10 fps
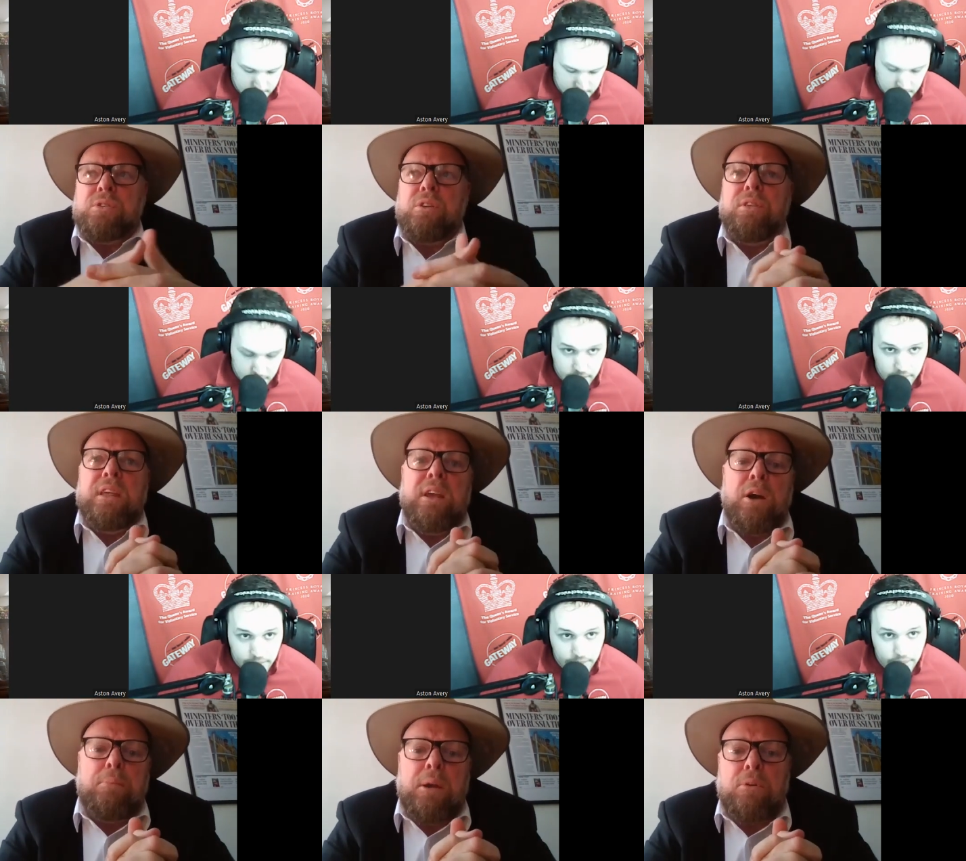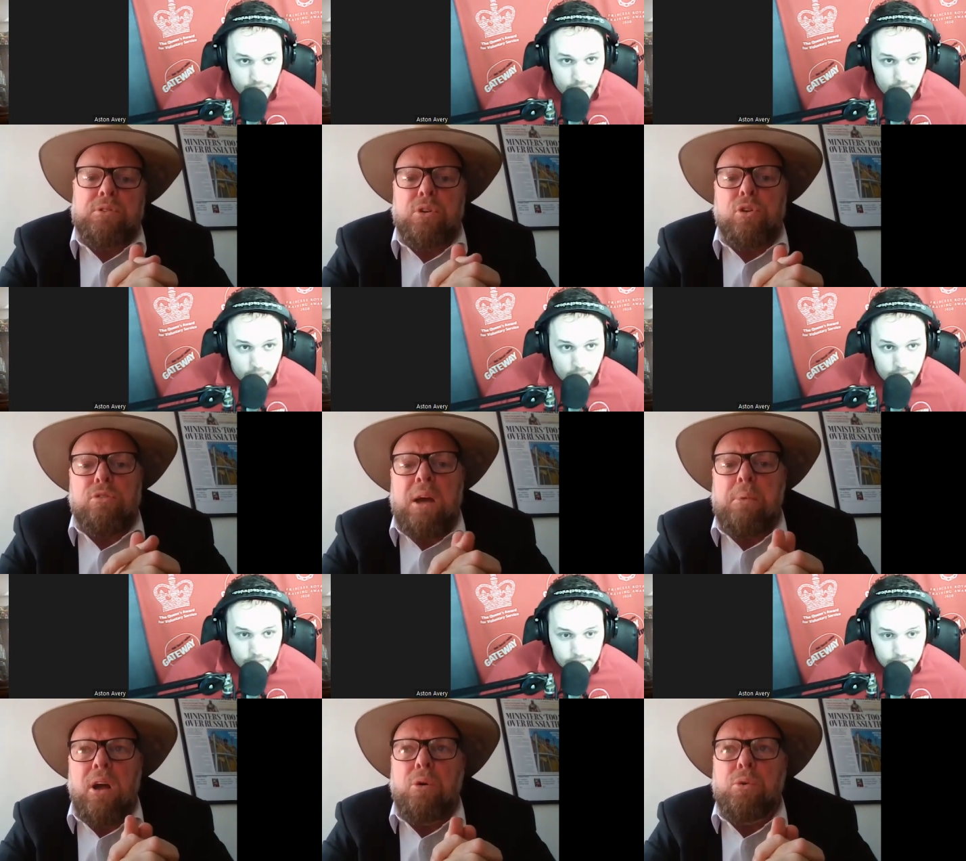Speaker 1: And I think young people are sort of
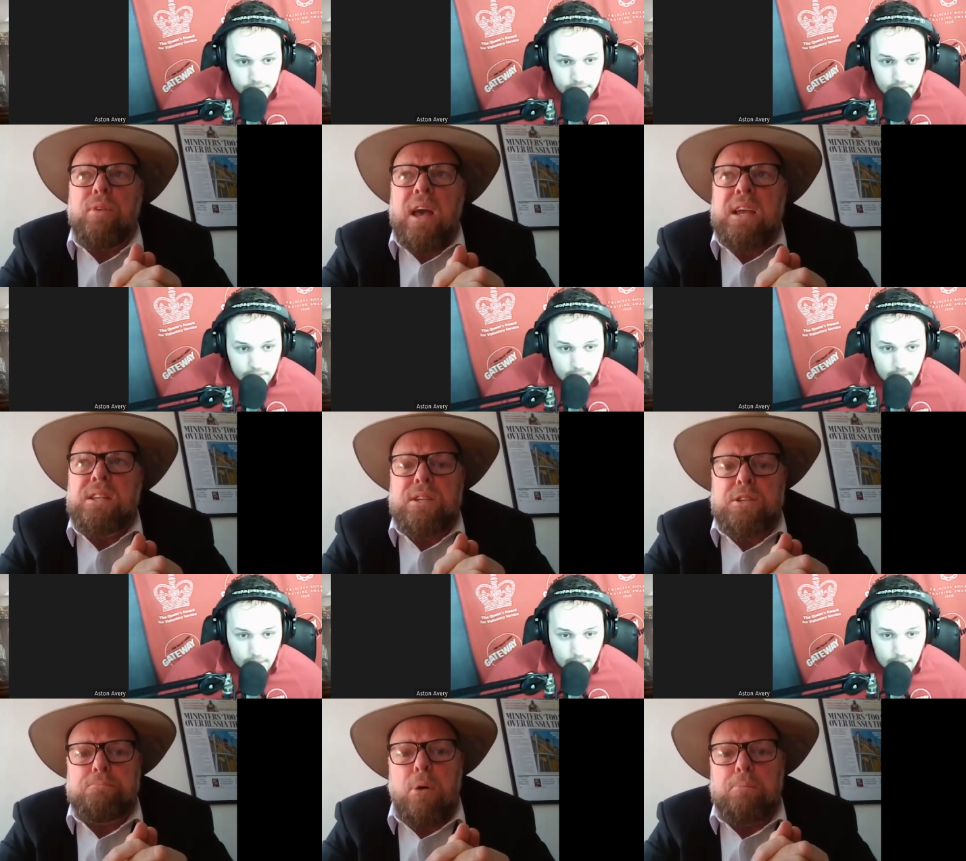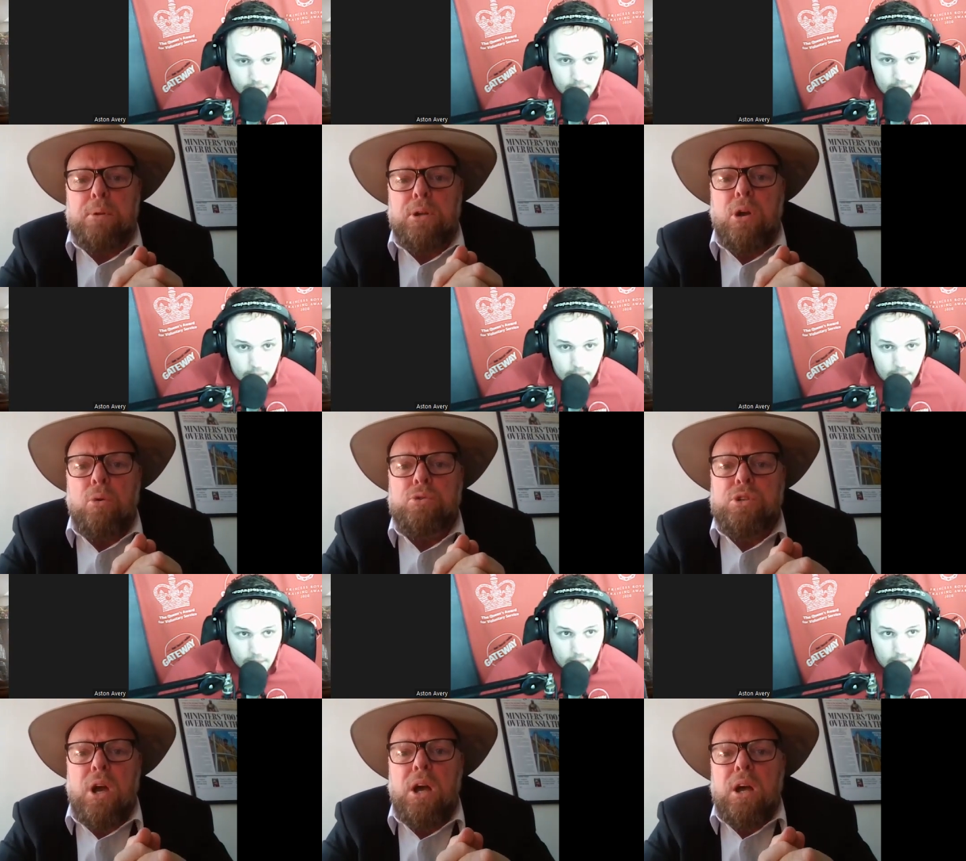grabbing hold of 80s popular
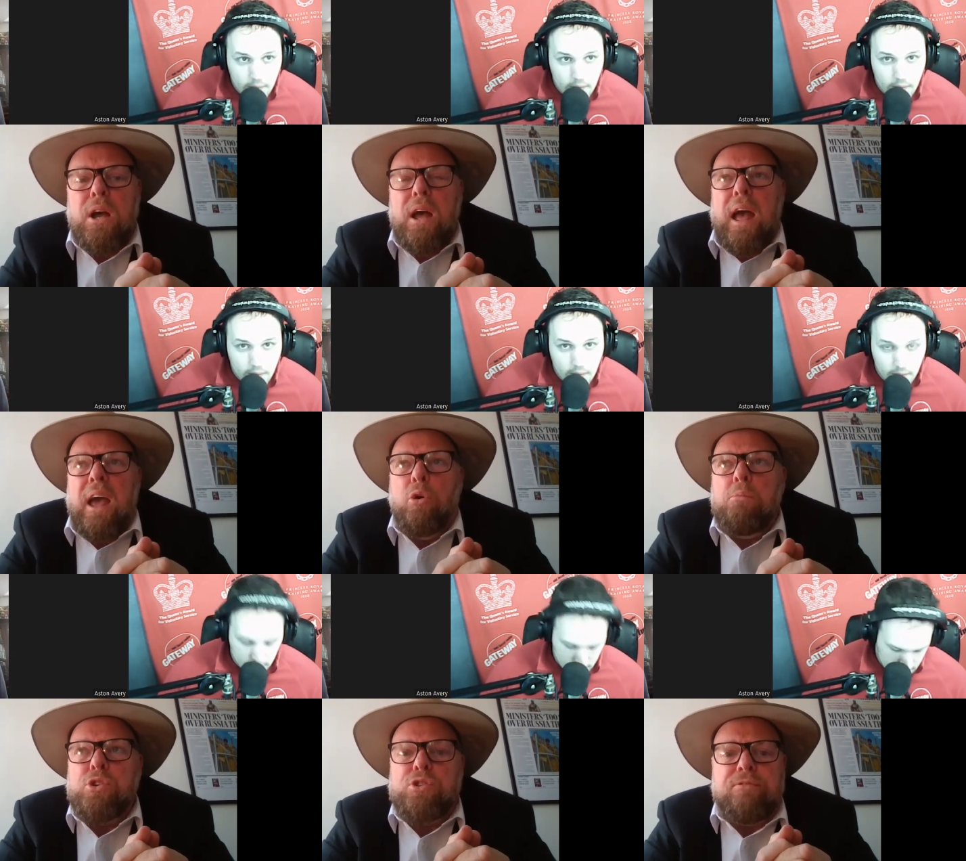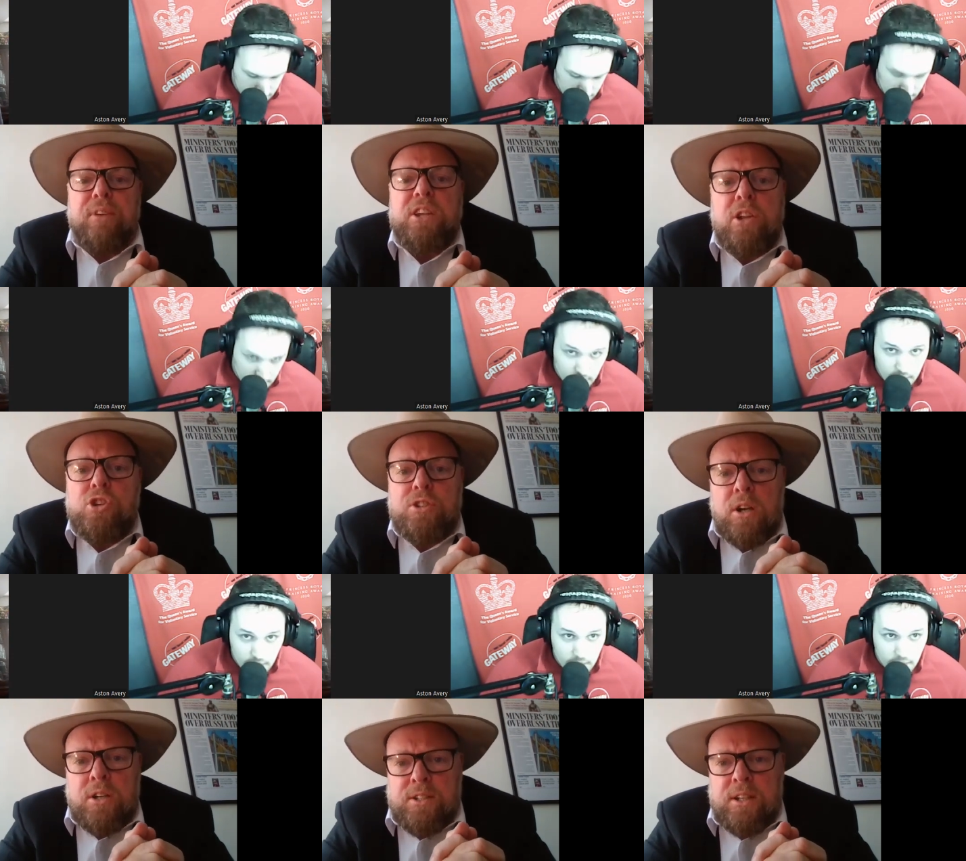culture and almost
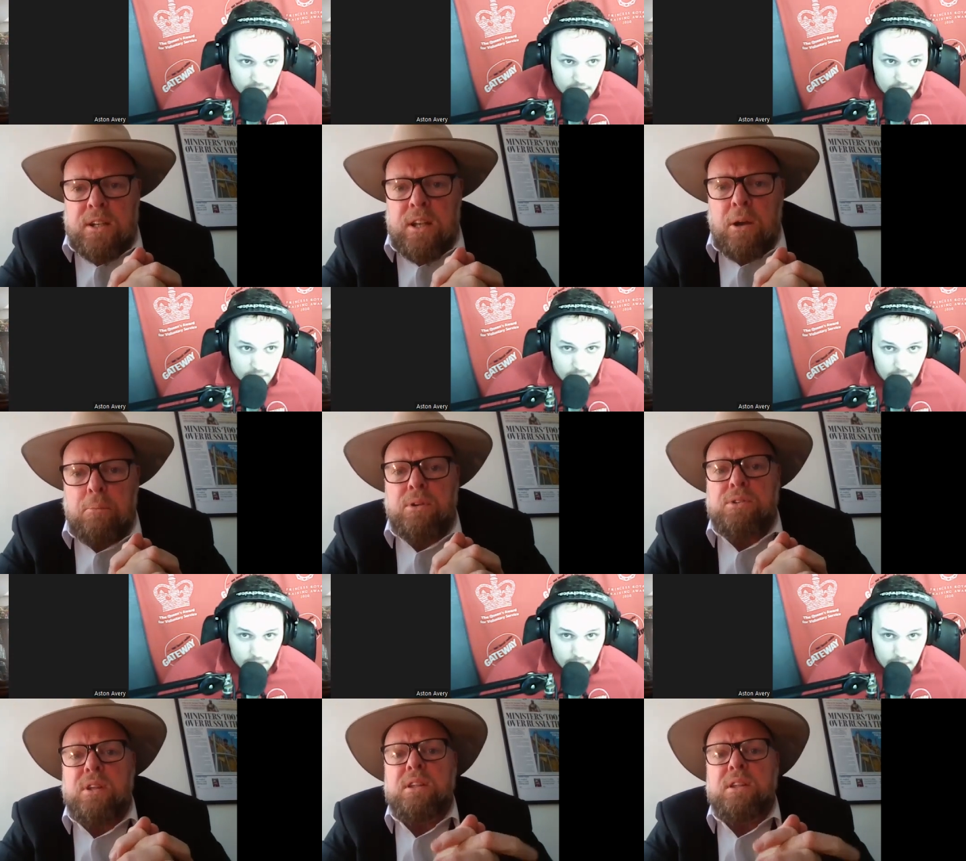fetishizing it now because